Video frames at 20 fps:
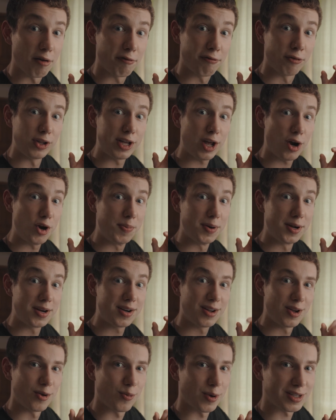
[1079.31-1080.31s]
fully open
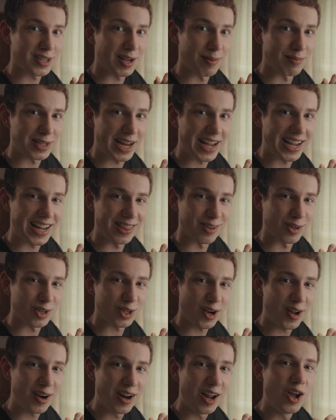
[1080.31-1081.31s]
whilst I'm taking this
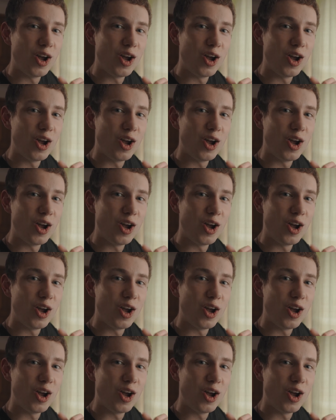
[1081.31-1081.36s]
shot,